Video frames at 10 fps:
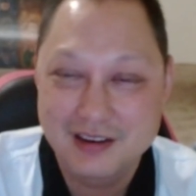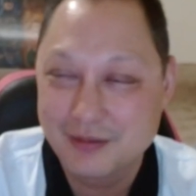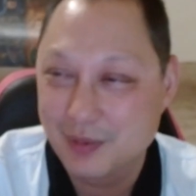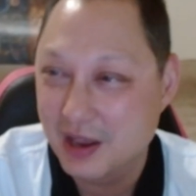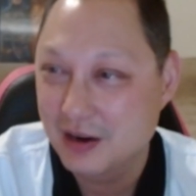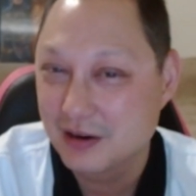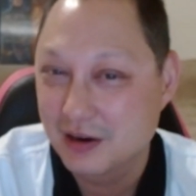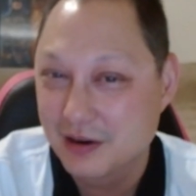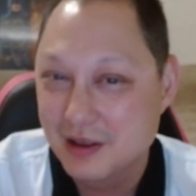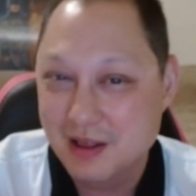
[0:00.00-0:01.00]
and
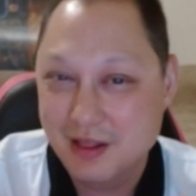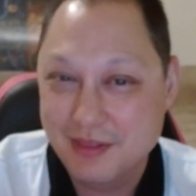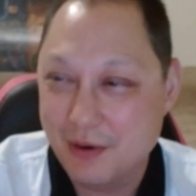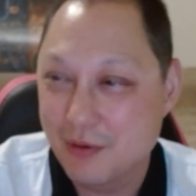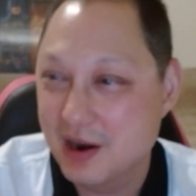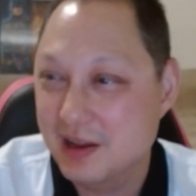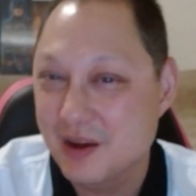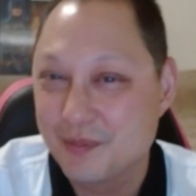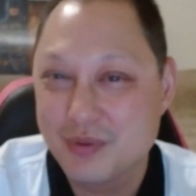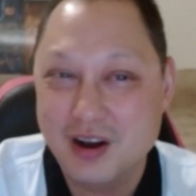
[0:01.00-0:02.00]
that writing got
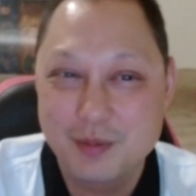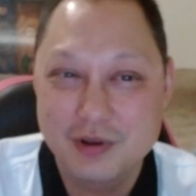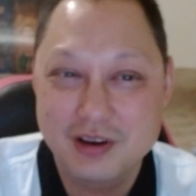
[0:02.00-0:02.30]
published.